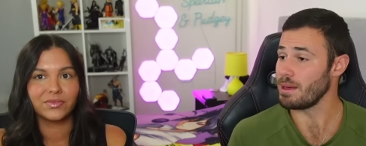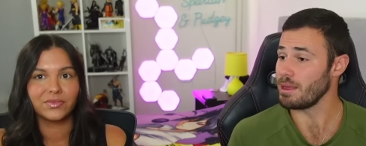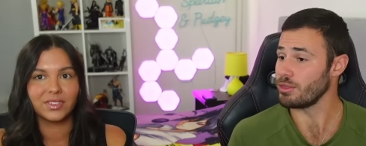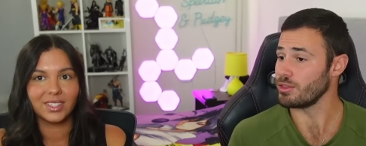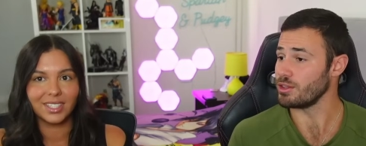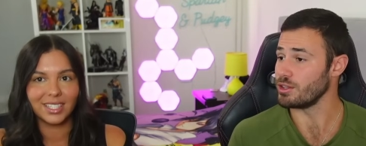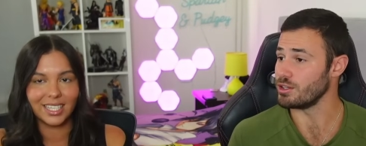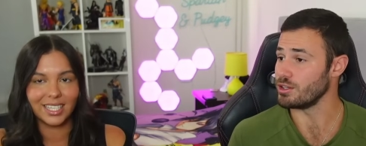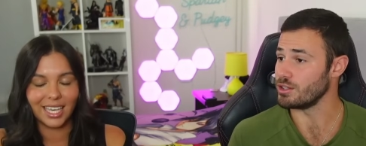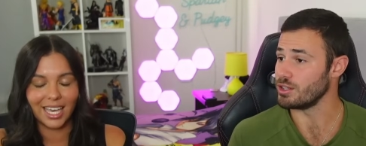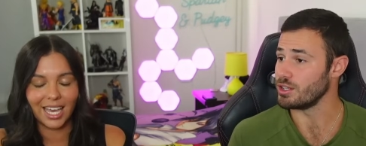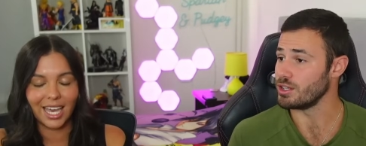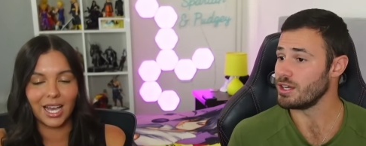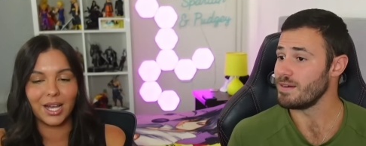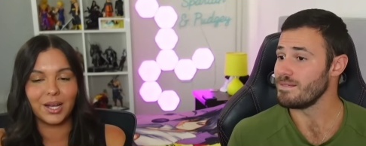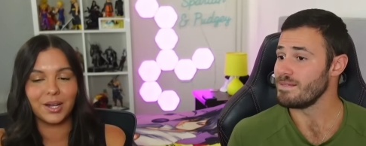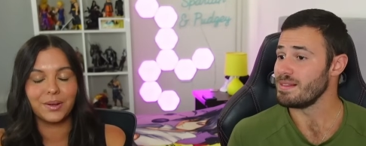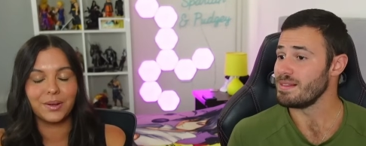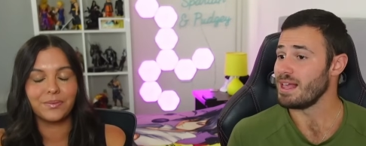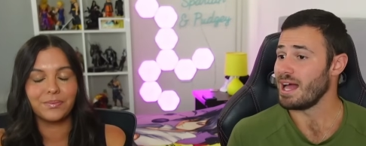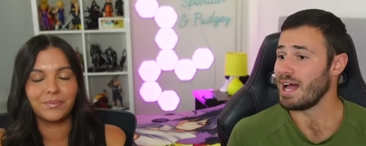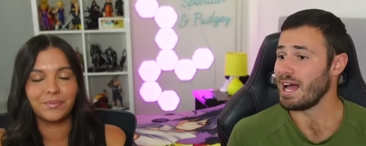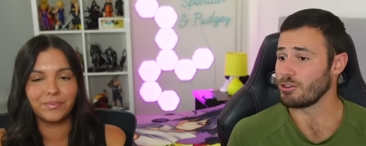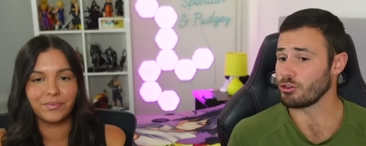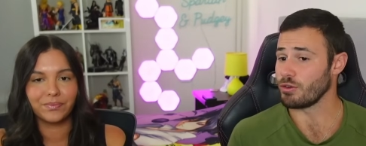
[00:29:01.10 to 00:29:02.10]
Speaker 1: method. Yeah,
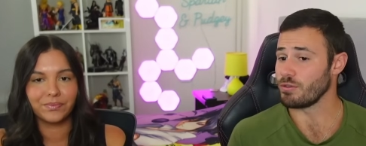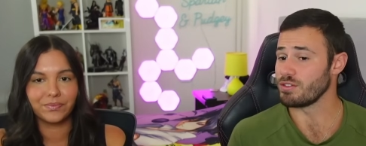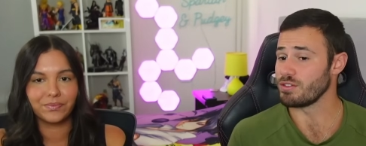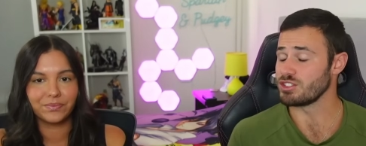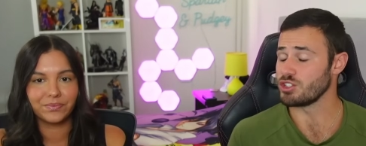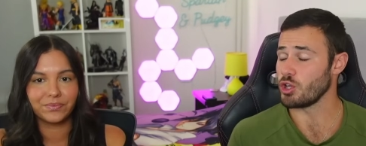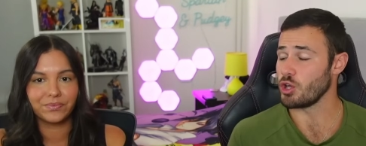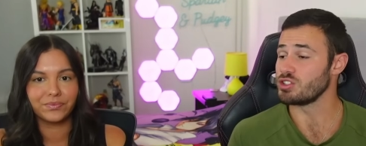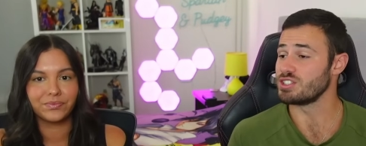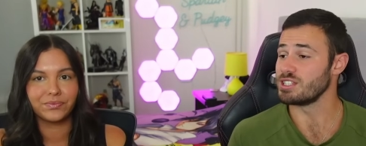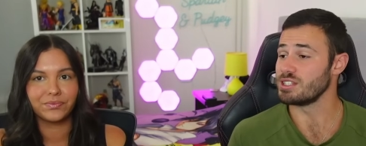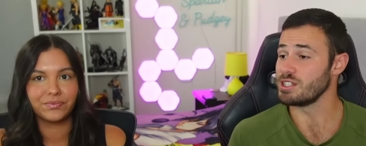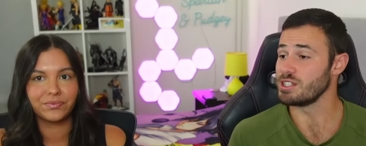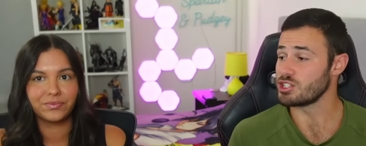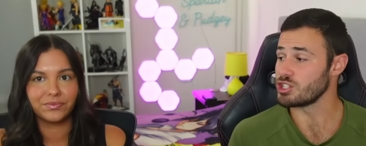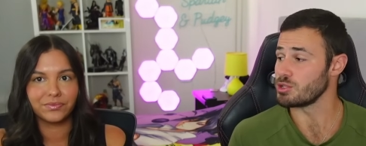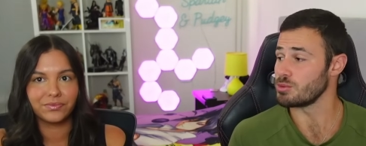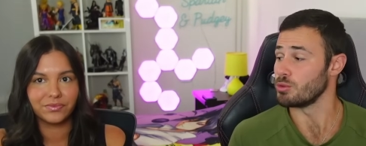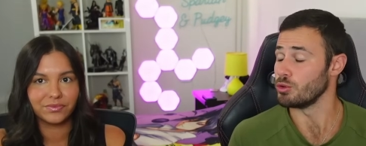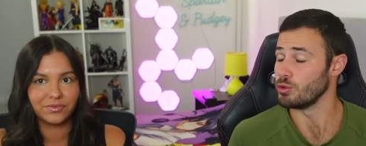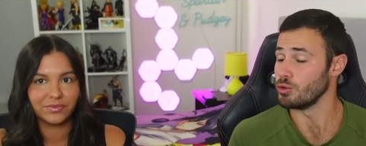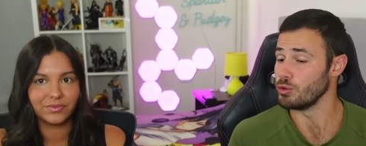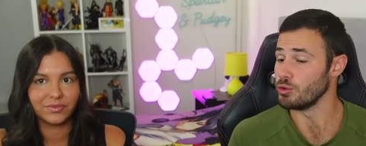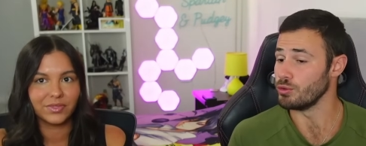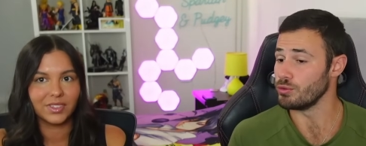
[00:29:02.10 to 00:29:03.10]
it's obviously her signature
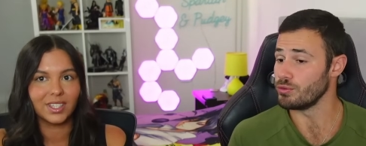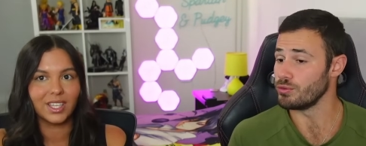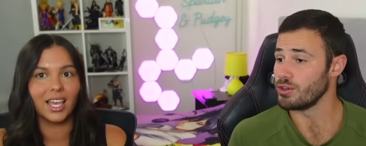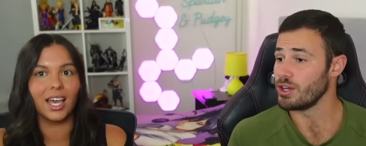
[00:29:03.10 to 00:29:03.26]
move.